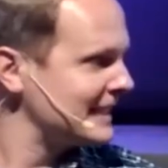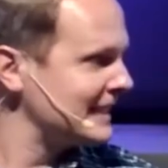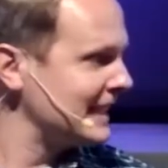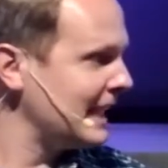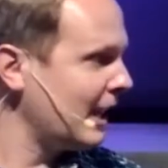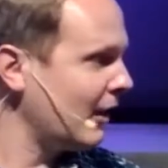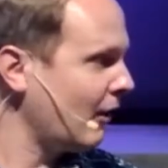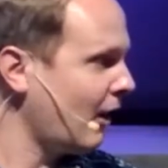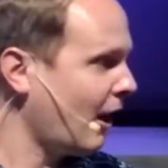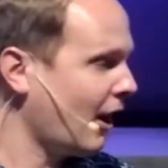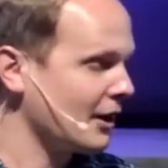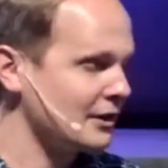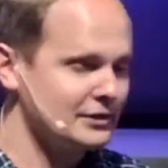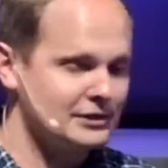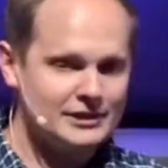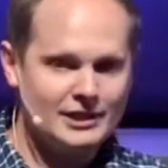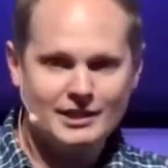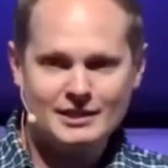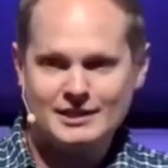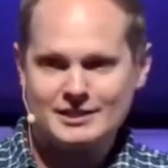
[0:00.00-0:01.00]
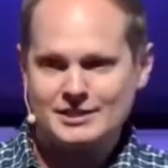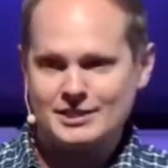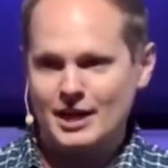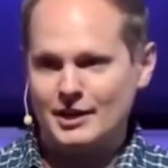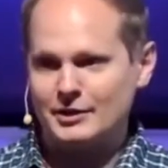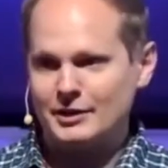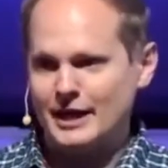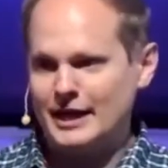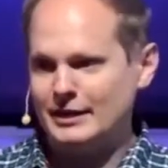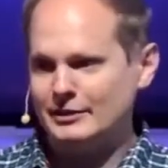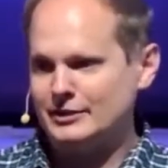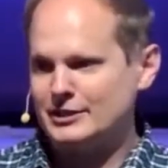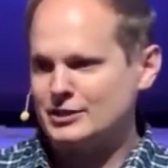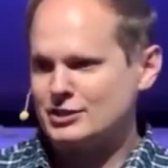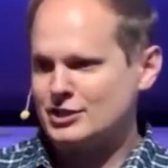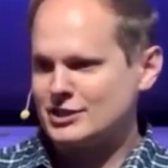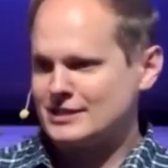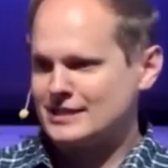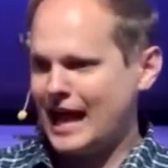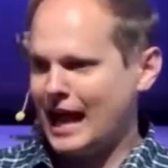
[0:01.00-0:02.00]
Now, our youngest daughter, Haley,
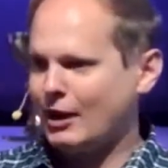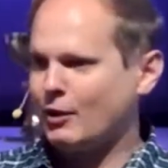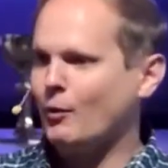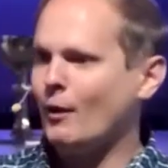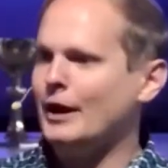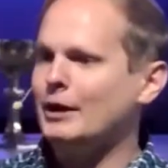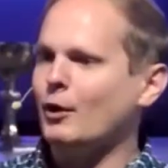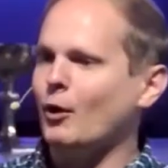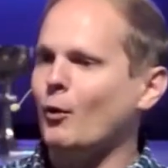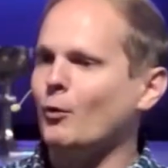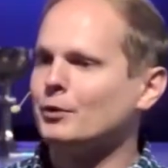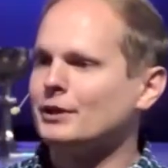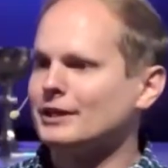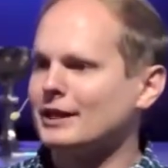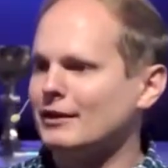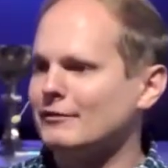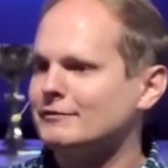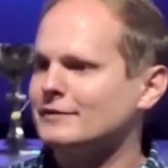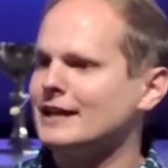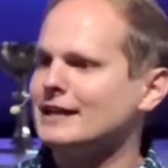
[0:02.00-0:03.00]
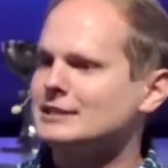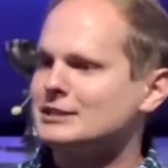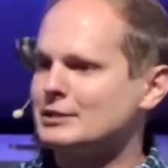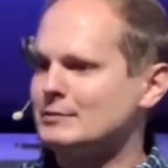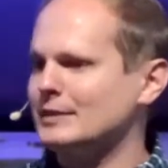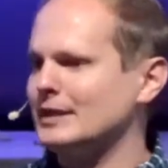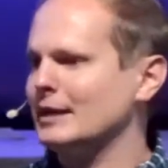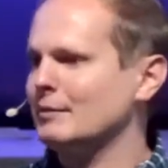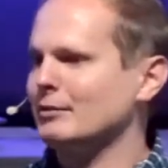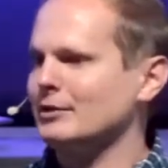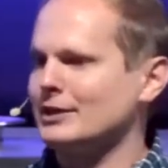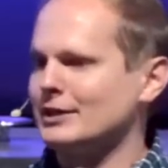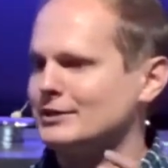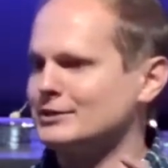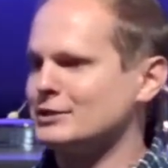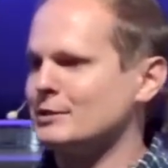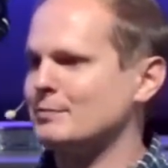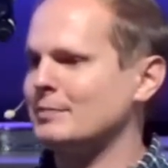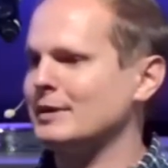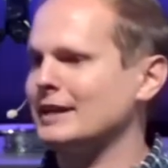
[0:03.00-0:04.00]
she's not quite old enough yet to be able
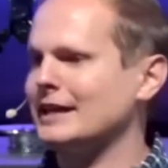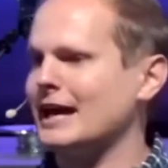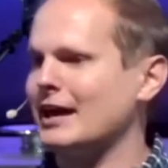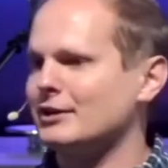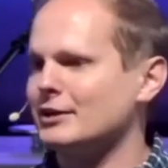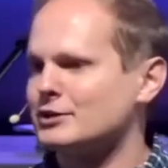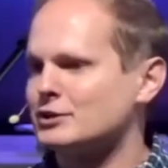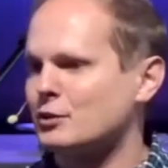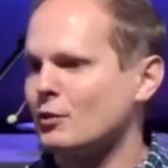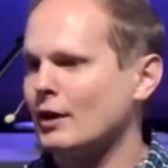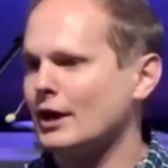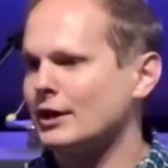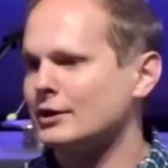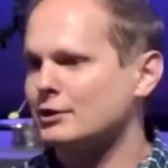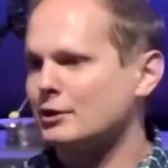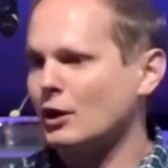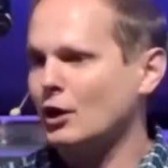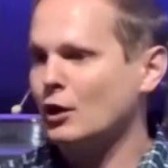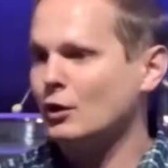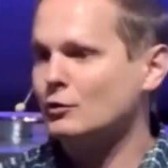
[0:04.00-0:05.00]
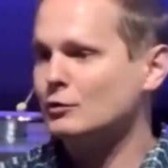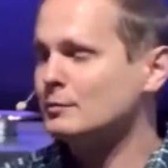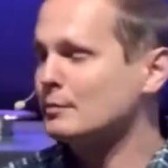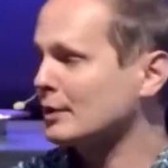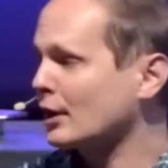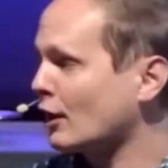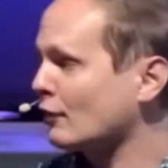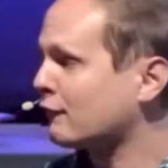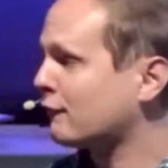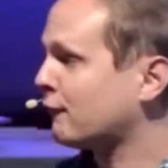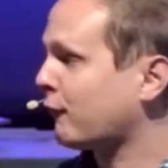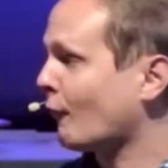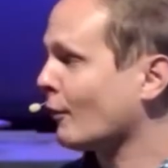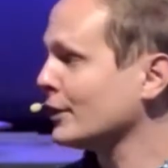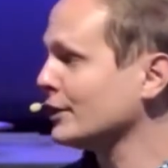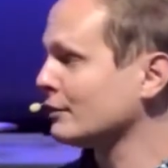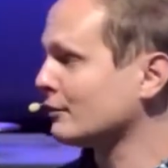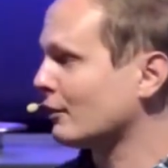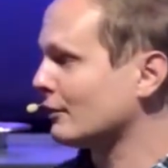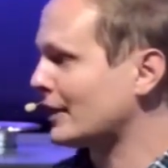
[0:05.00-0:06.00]
to pick out a toy on her own, but our
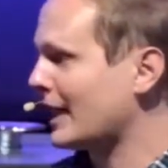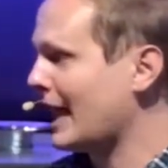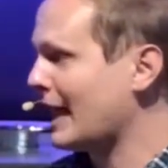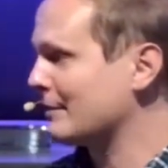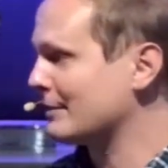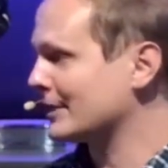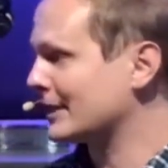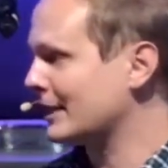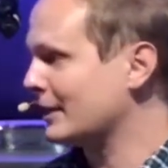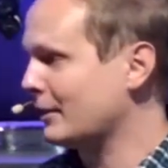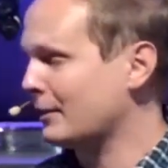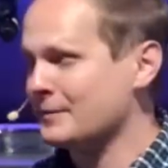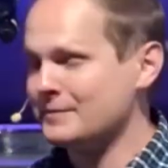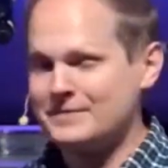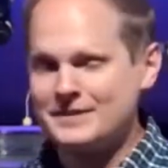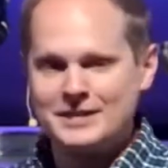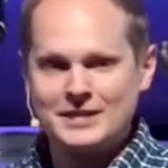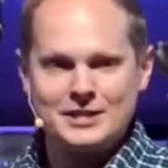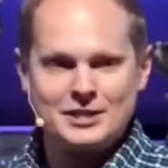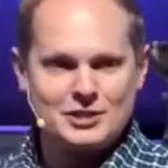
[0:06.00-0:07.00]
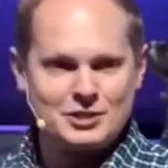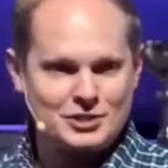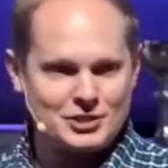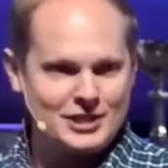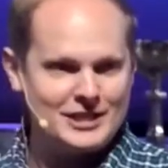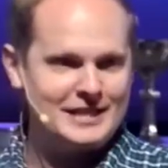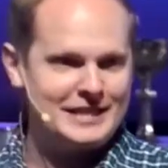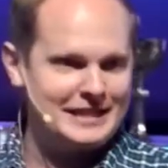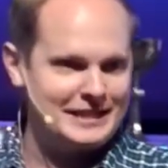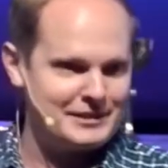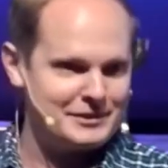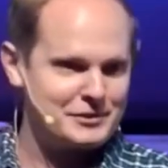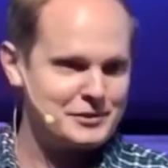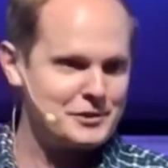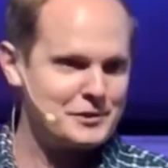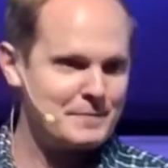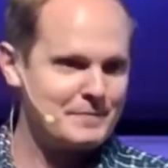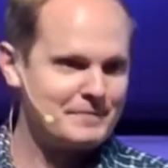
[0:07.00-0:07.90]
4-year-old Abigail, she is.